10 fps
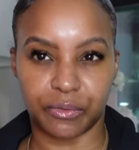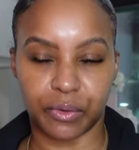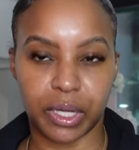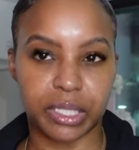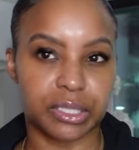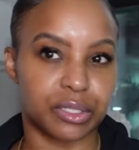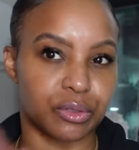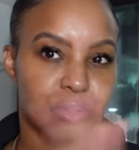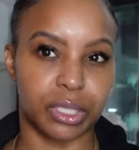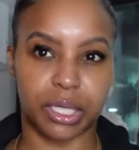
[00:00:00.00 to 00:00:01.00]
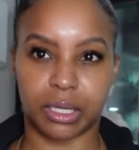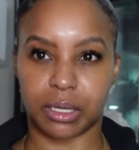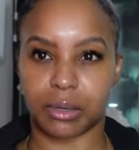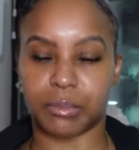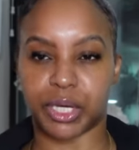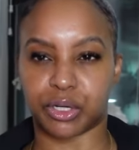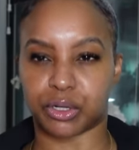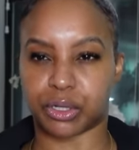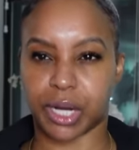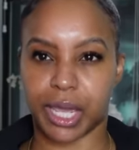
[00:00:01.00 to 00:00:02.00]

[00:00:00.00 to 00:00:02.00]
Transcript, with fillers: front so you can get a better